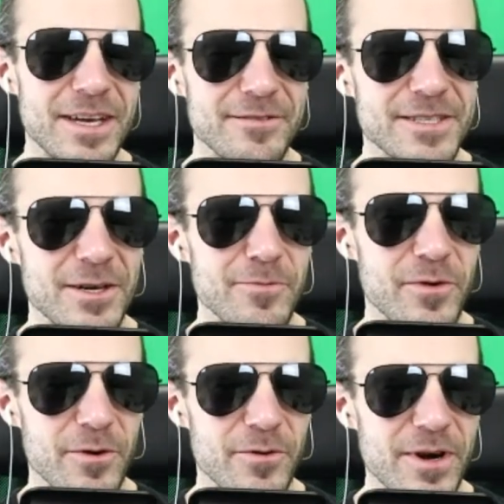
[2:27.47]
some
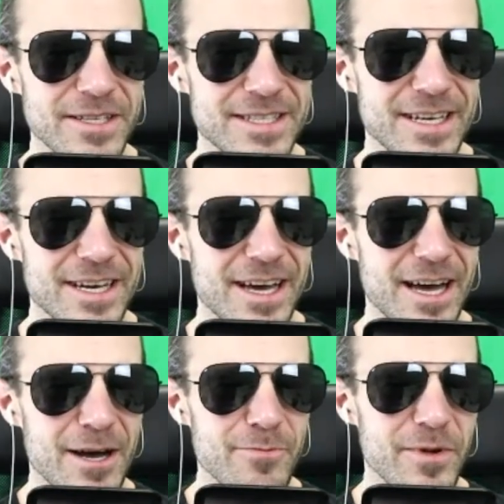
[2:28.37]
progress,
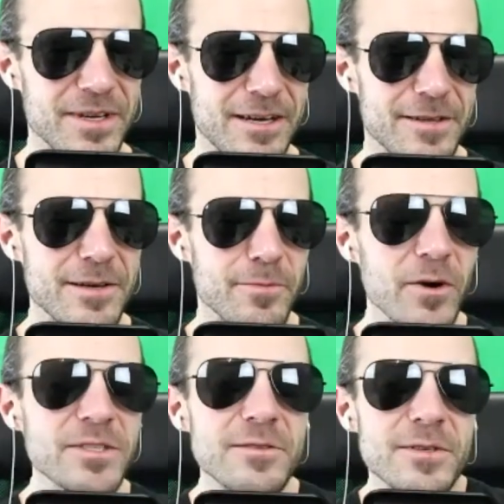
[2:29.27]
but I think
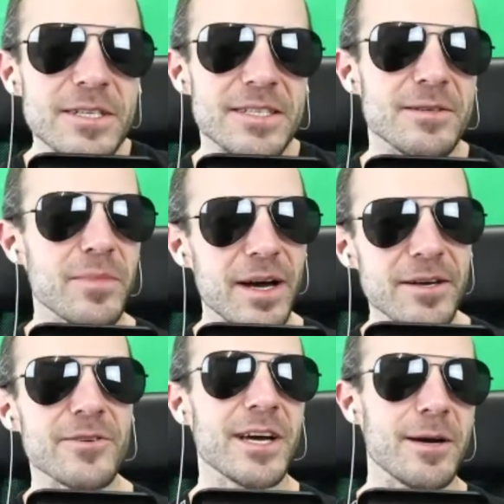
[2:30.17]
most of it is in
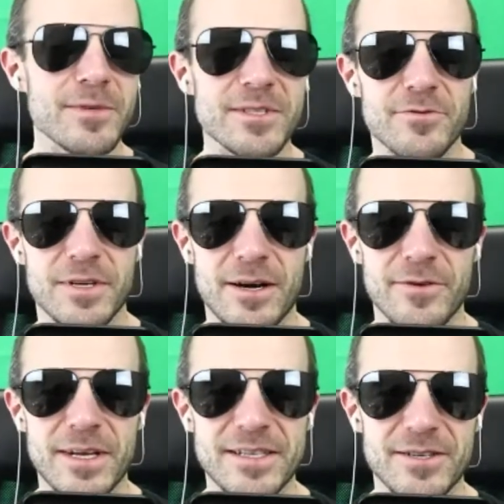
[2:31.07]
biochemistry
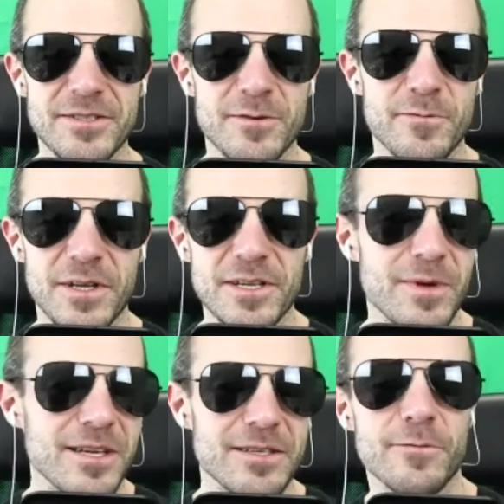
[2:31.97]
nowadays. Also,
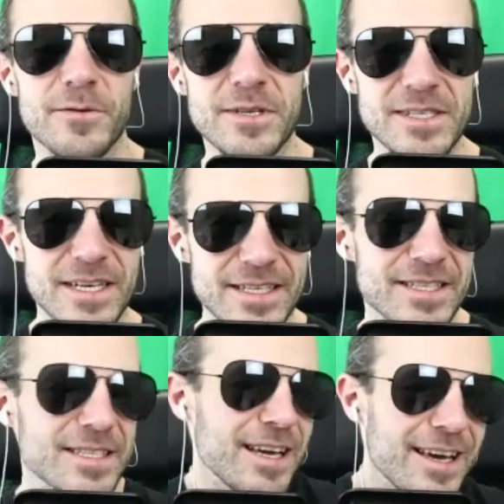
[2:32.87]
fundamental
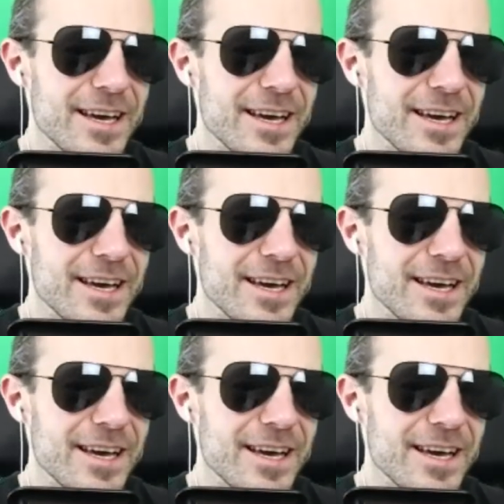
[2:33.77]
physics.